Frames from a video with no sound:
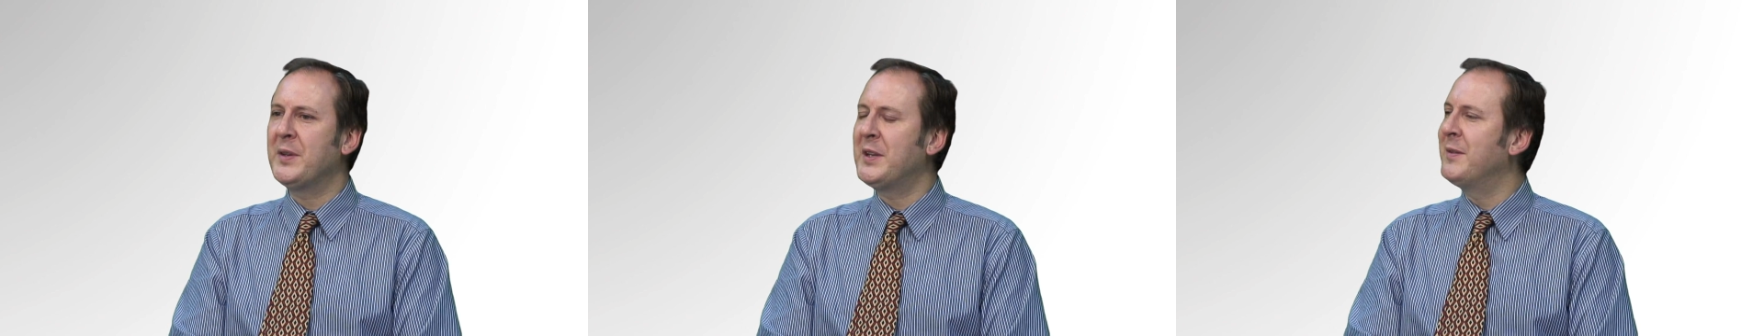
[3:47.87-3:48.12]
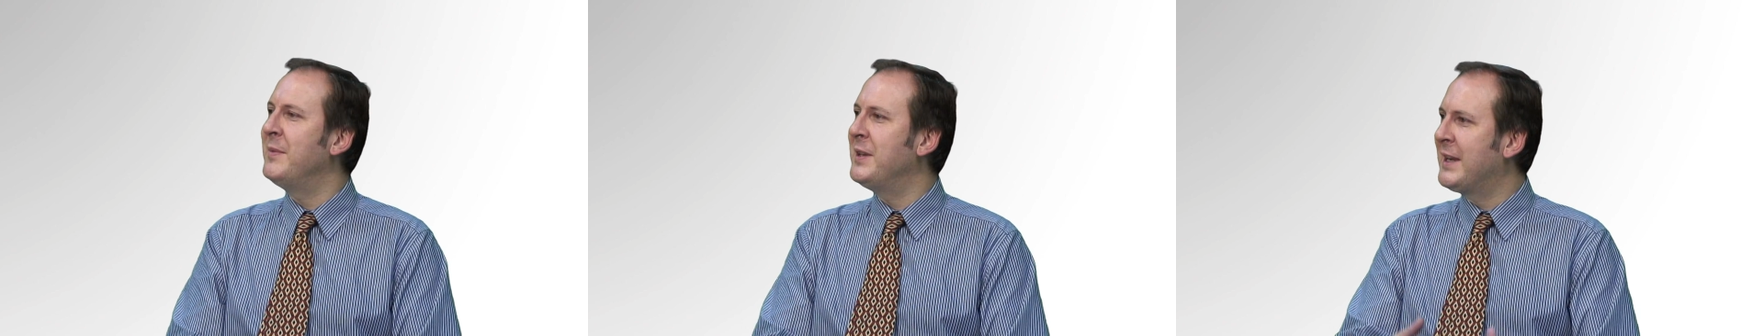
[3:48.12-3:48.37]

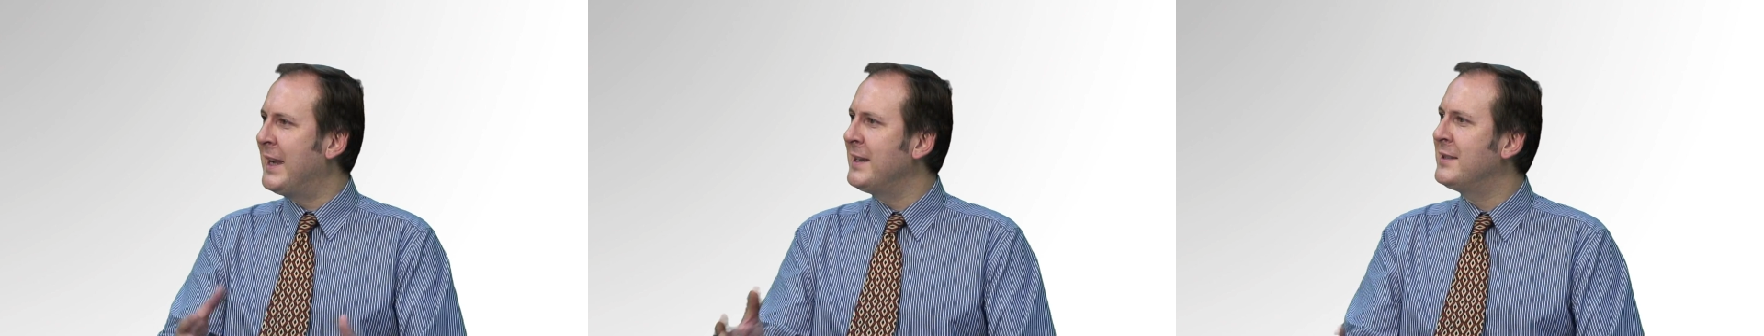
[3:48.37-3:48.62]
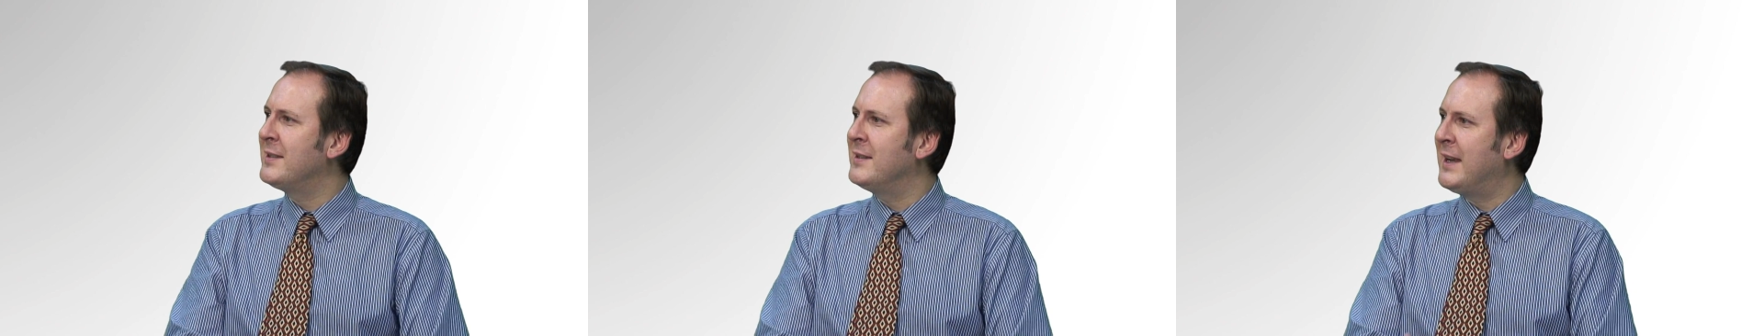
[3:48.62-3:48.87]

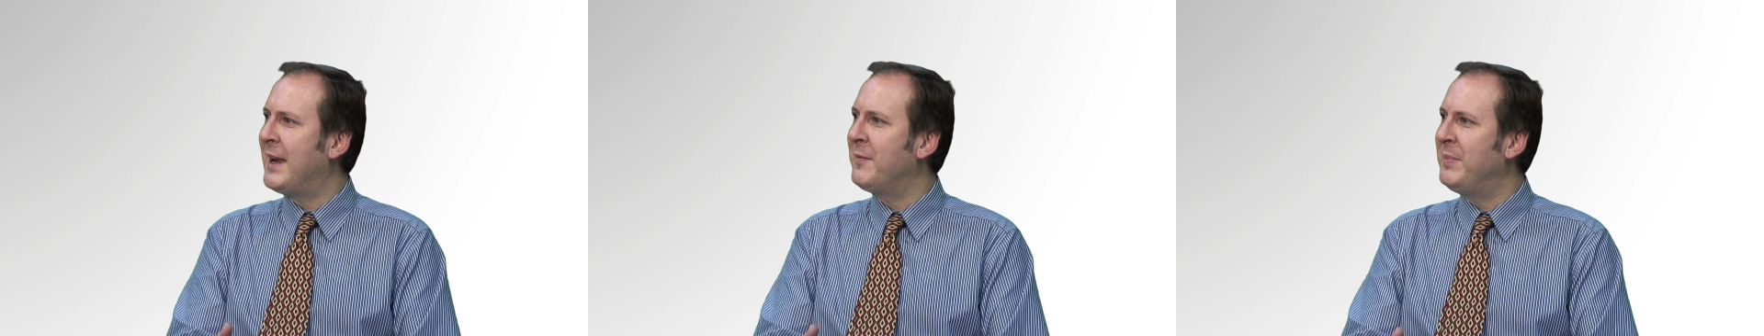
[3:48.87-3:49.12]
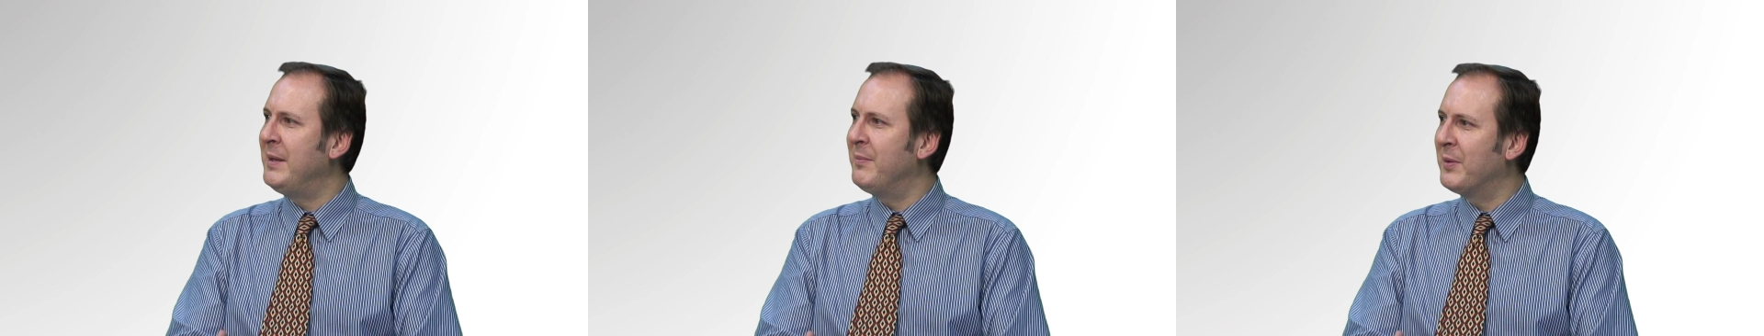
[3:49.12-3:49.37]
communicates and how
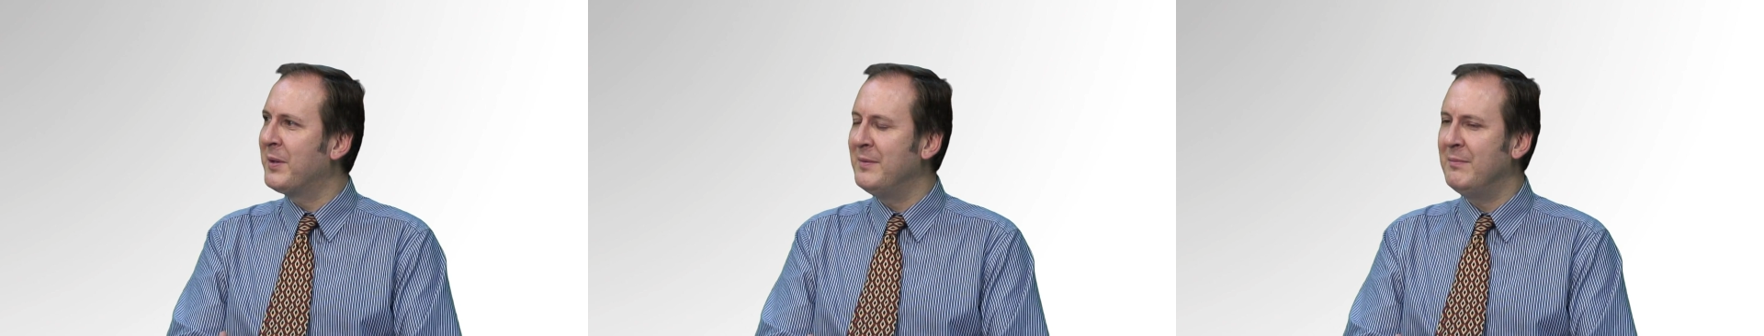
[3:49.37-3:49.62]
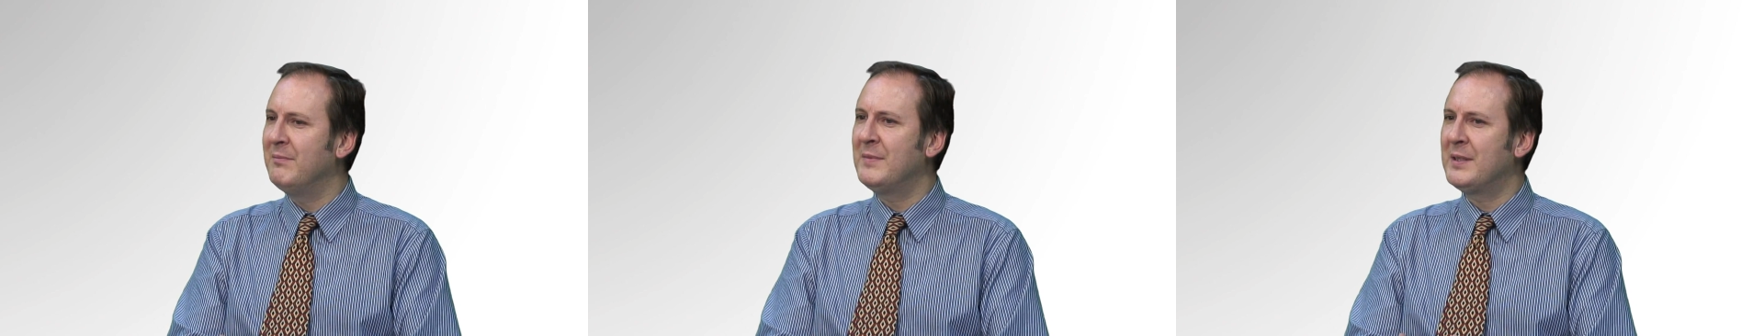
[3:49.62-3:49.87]
people
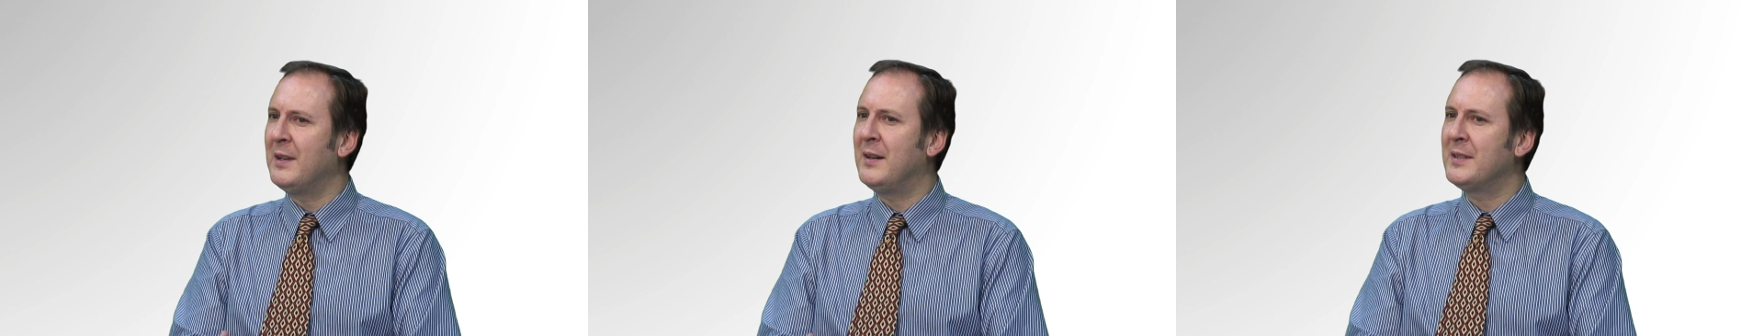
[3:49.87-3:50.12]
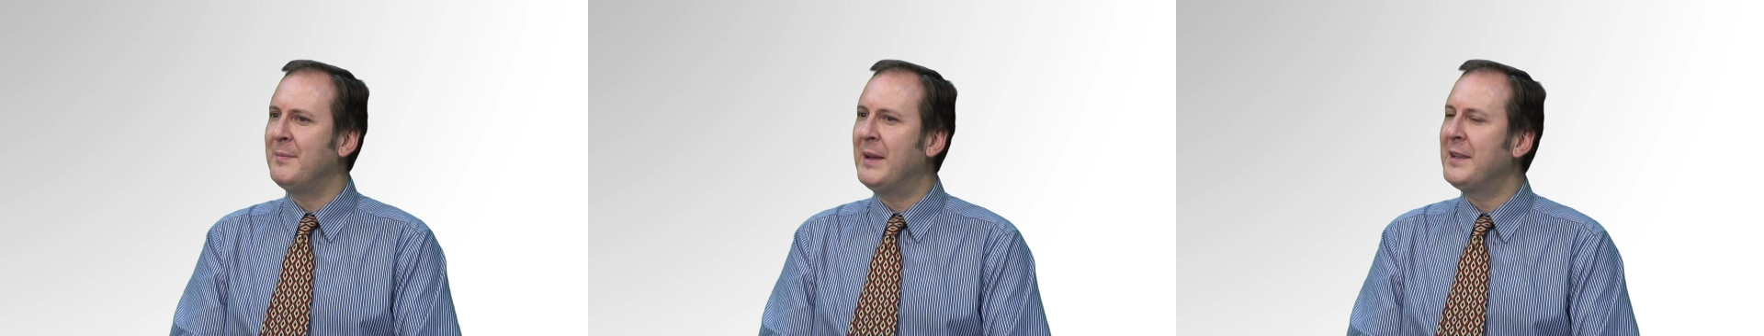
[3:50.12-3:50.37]
can start to make